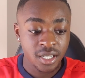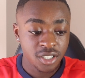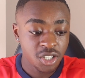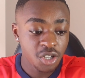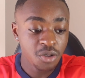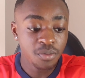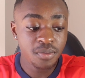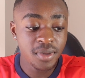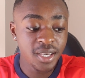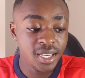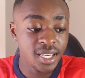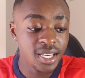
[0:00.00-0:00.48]

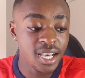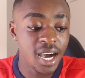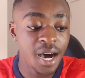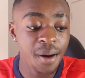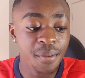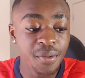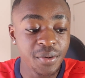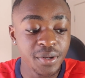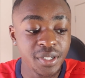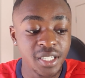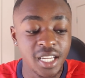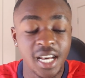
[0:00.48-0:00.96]
So me,
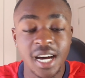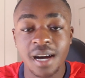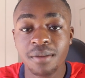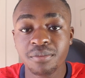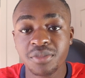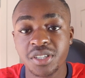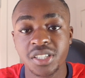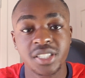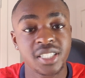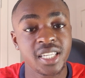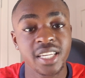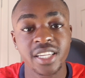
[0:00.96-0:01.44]

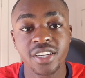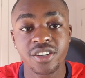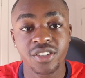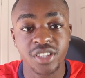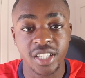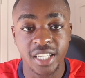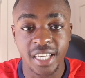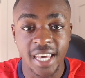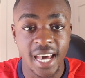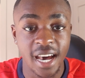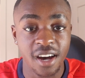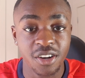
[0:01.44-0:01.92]
I'm just sitting on
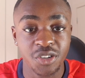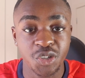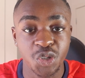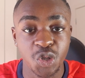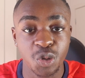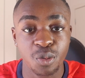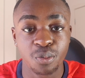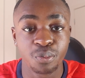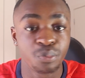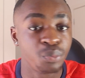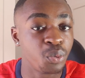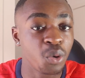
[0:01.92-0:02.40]
the
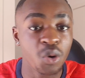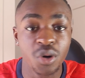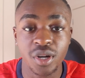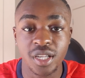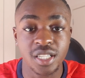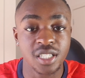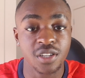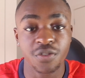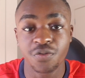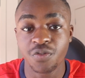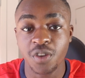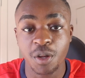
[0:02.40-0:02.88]
couch, bored
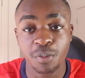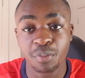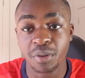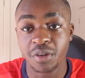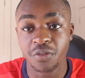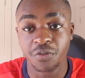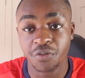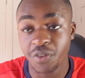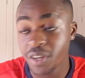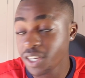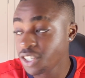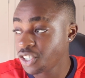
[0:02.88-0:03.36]
as a
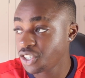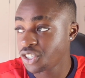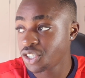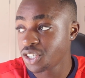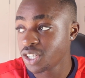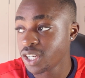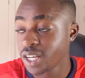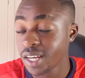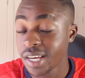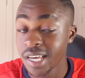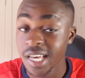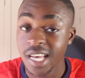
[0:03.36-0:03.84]
flippin'
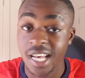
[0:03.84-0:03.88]
fish.